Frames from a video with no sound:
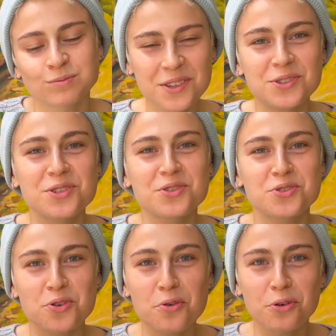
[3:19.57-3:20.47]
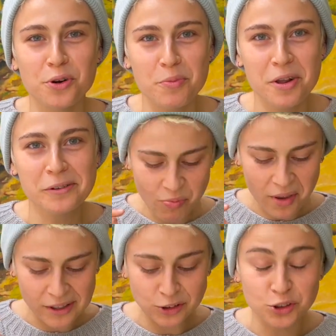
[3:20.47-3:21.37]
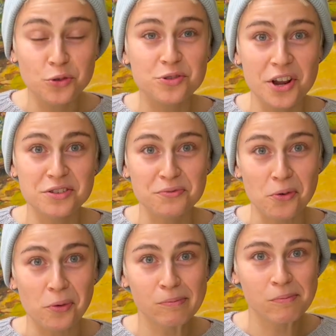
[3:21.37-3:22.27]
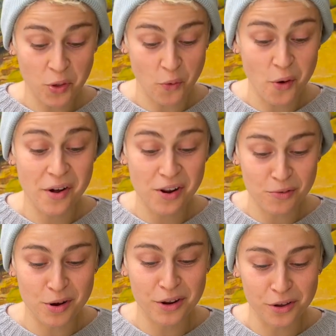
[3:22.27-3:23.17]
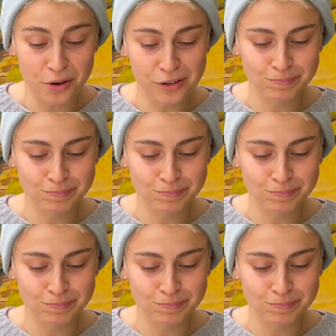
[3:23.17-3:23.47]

It is so creamy and so tasteful. Really, really good.